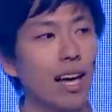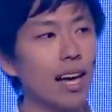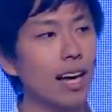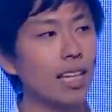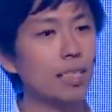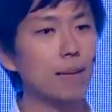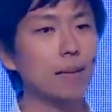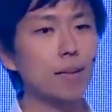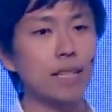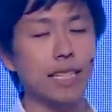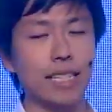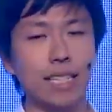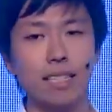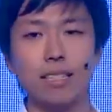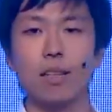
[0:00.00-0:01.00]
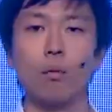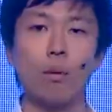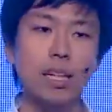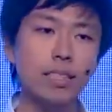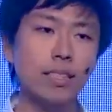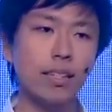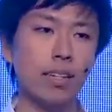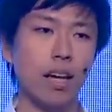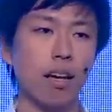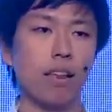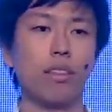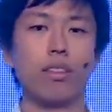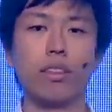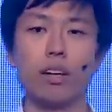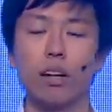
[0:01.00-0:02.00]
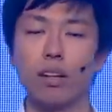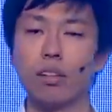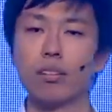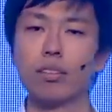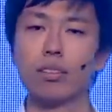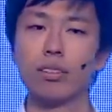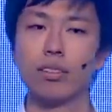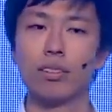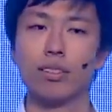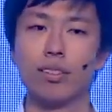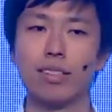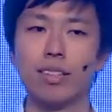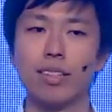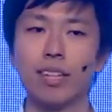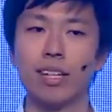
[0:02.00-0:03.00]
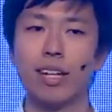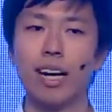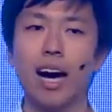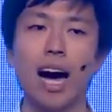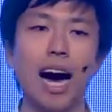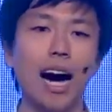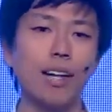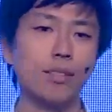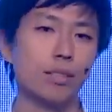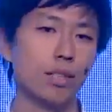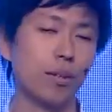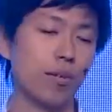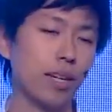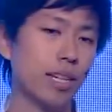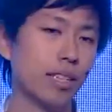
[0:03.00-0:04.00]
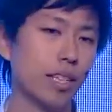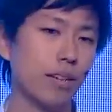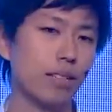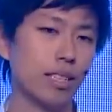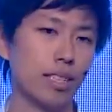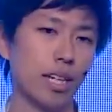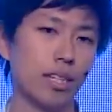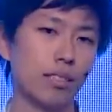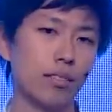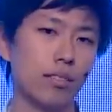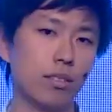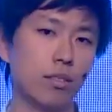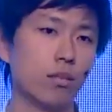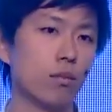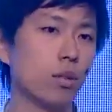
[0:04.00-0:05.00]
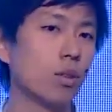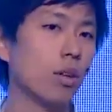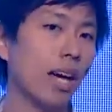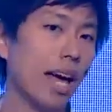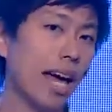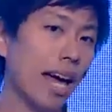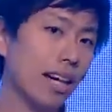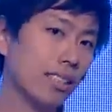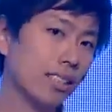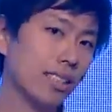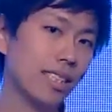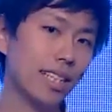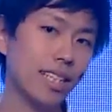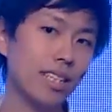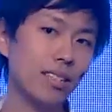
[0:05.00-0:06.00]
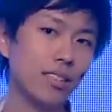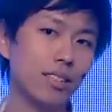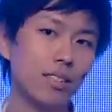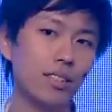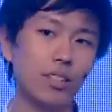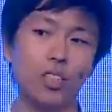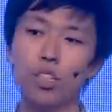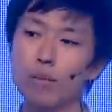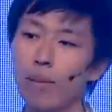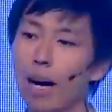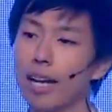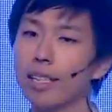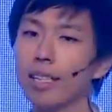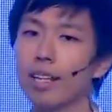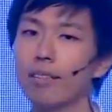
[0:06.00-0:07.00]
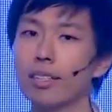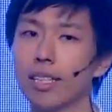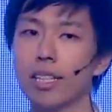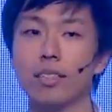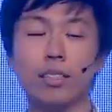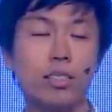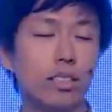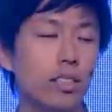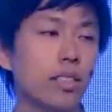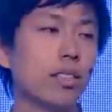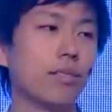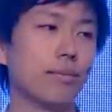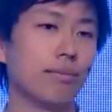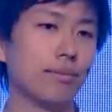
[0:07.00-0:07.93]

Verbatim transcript: Especially the Westerners thought artificial intelligence would exceed human intelligence soon.